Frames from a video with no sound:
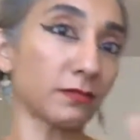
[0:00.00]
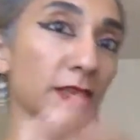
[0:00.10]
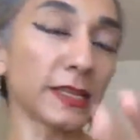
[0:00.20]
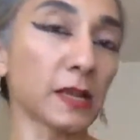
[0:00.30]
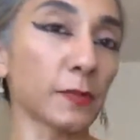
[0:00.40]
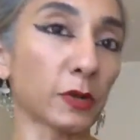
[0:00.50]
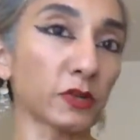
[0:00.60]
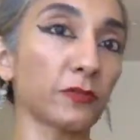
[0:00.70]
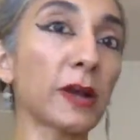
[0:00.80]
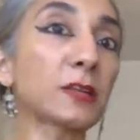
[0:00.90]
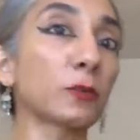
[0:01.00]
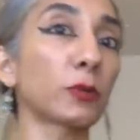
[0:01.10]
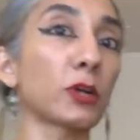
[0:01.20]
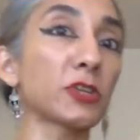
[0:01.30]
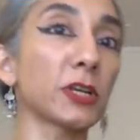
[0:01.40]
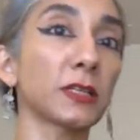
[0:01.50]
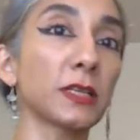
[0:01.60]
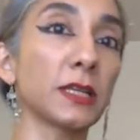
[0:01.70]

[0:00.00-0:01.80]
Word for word: thinking about your final project,